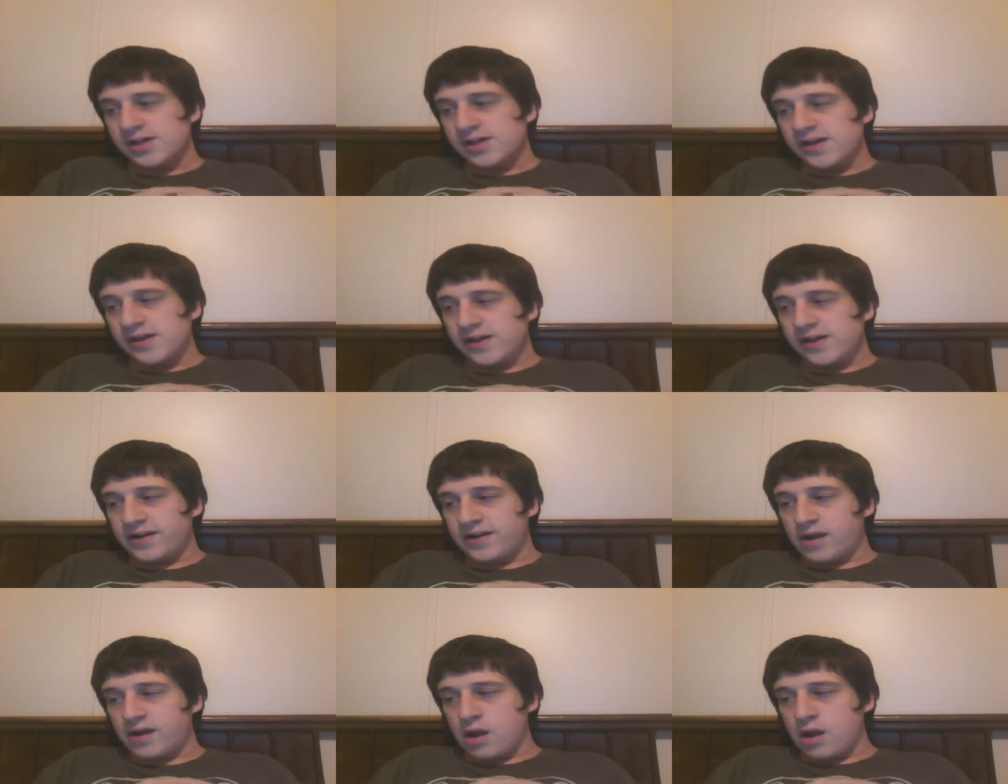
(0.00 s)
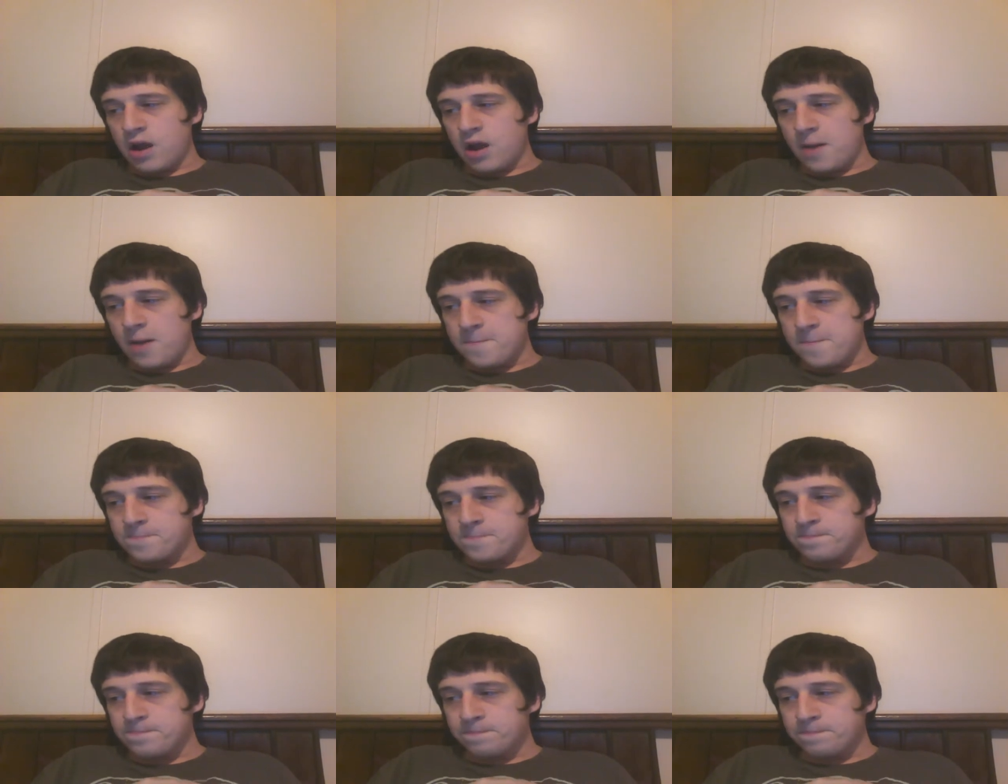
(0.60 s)
and uh,
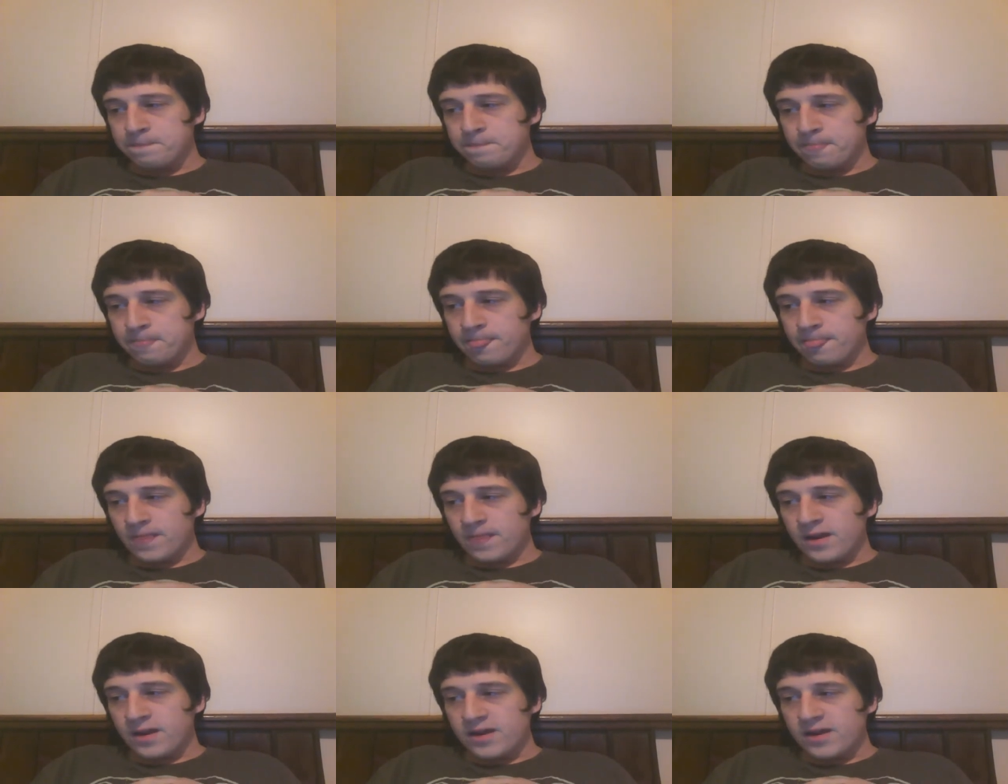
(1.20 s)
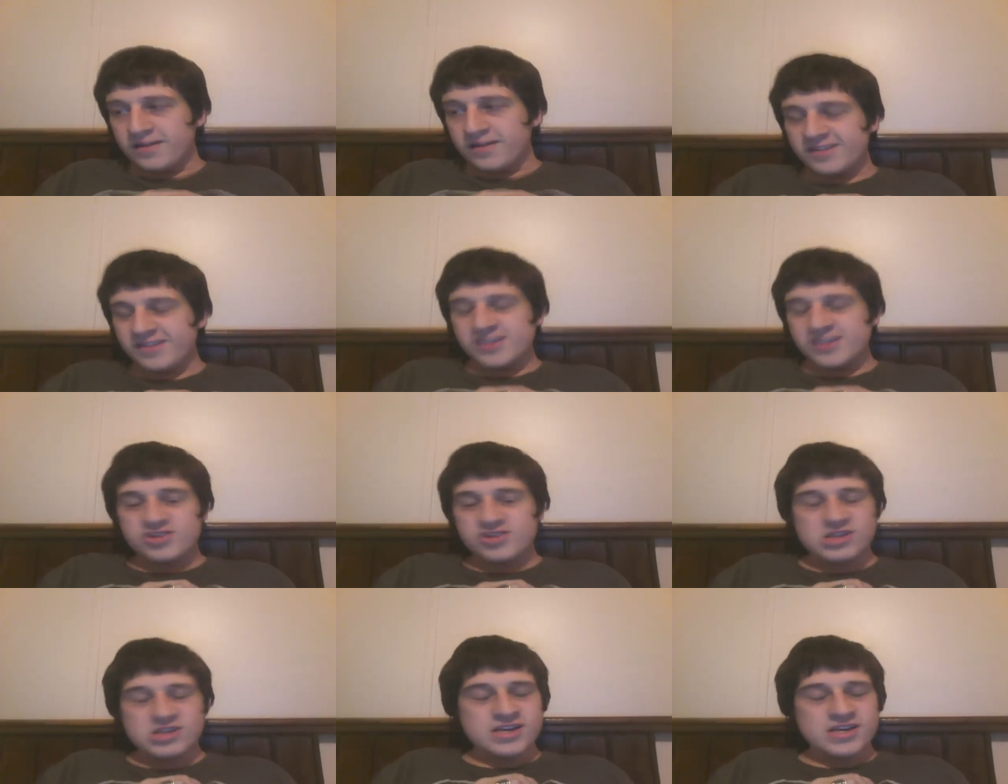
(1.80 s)

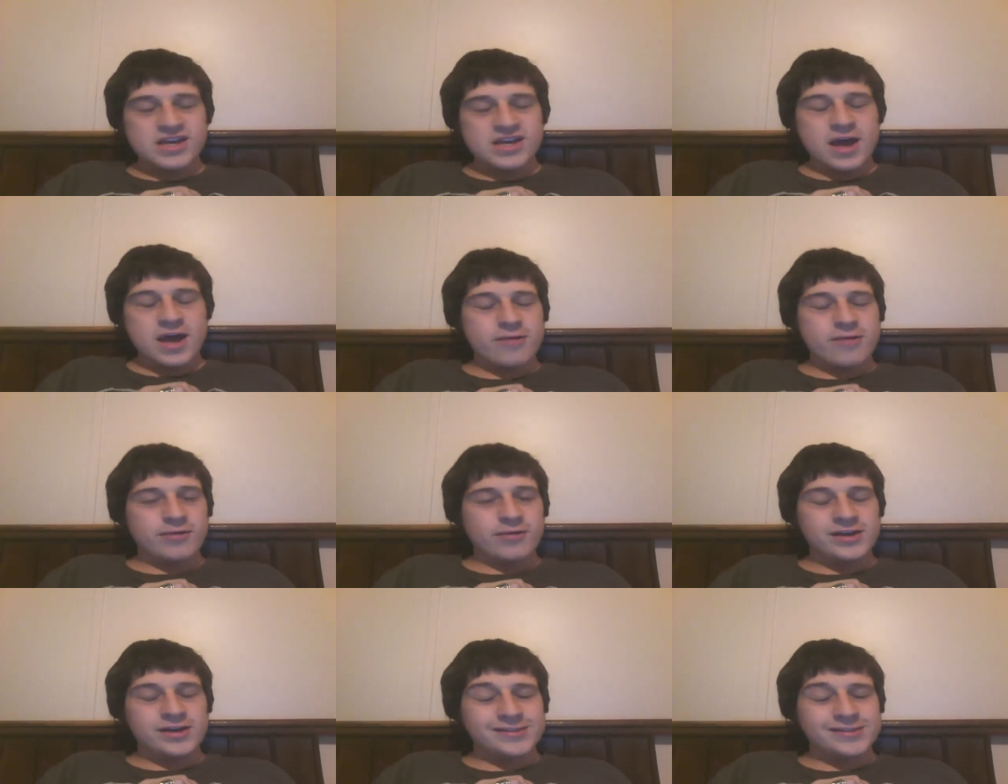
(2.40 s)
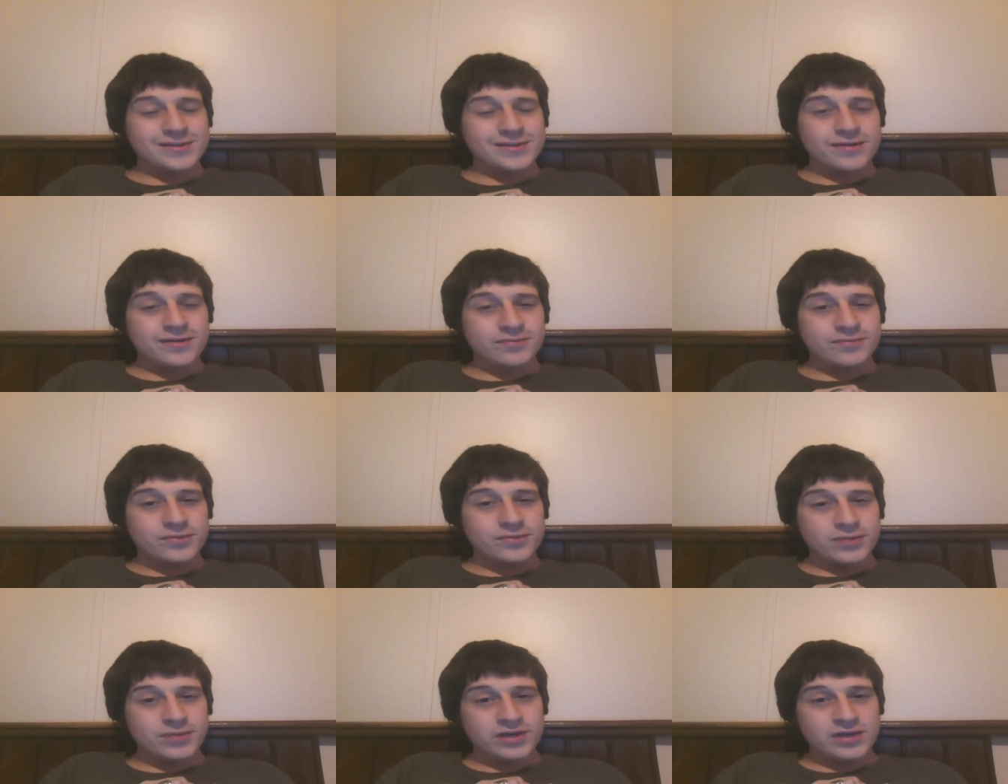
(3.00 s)
eventually I raised it
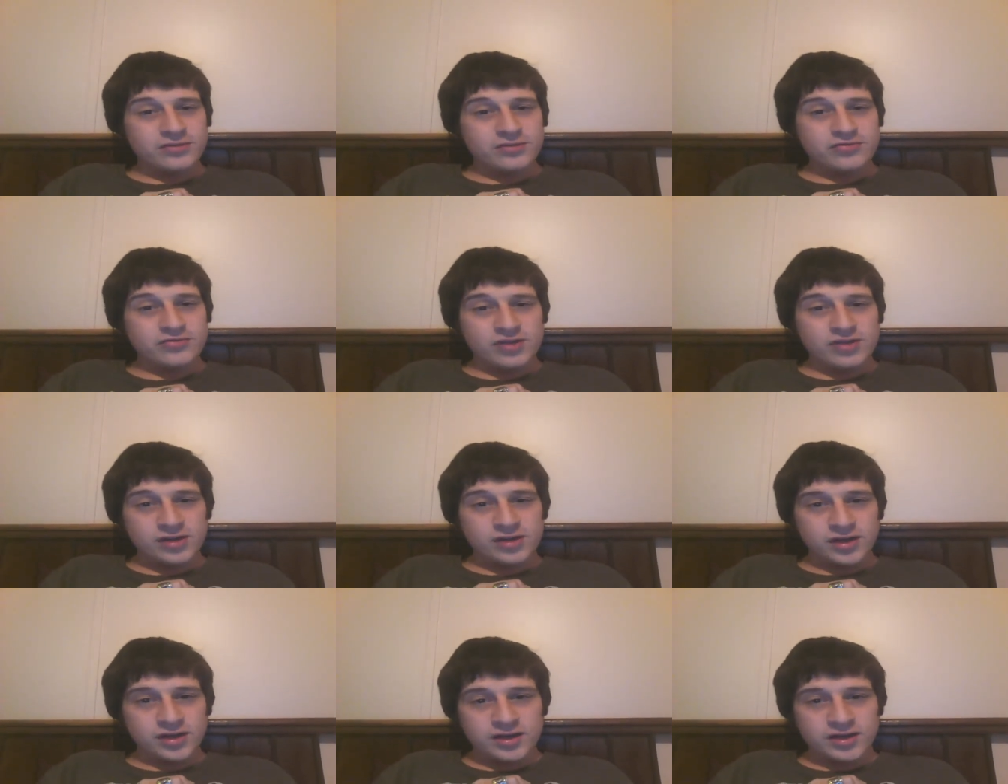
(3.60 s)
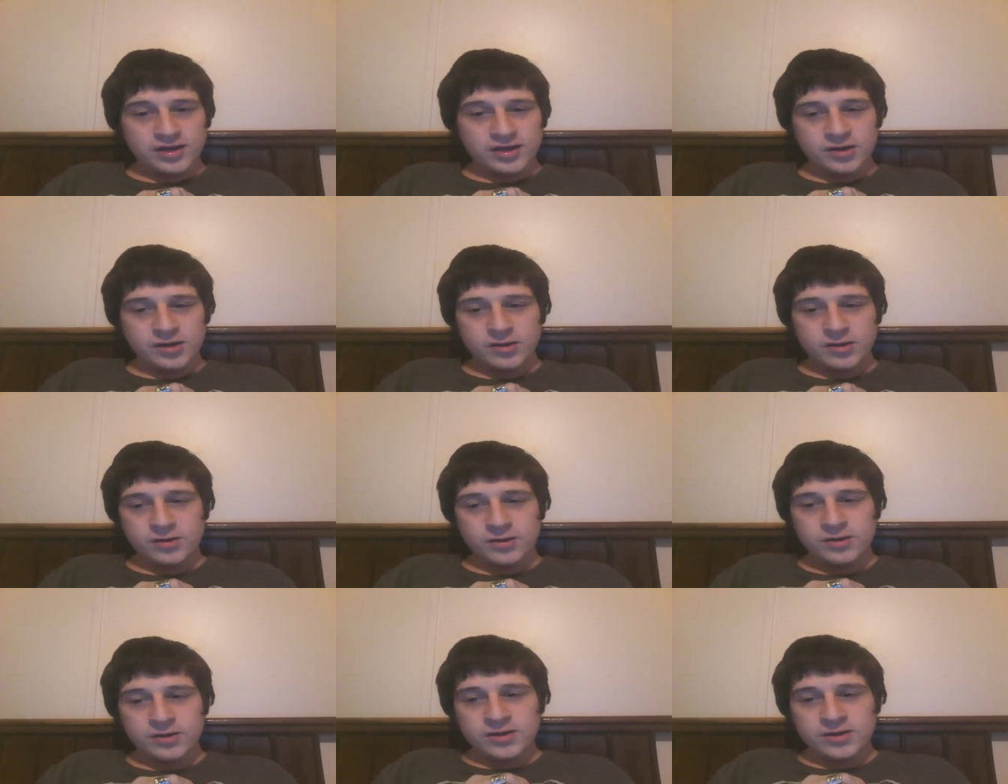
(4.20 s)
up to be a
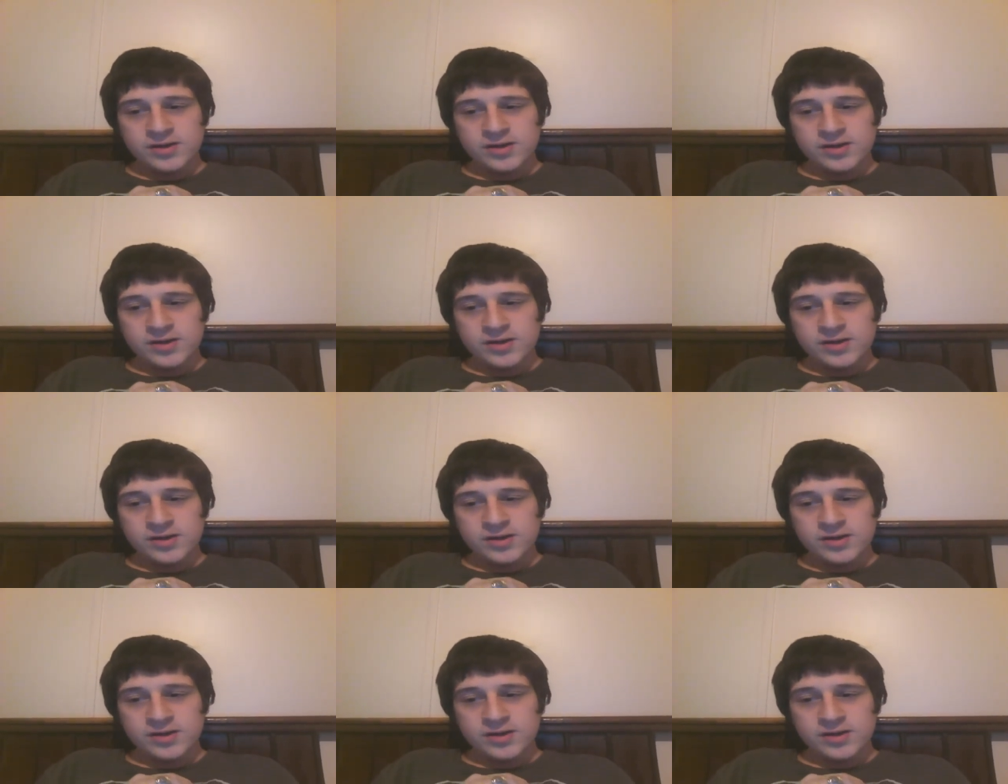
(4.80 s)
Dragonair,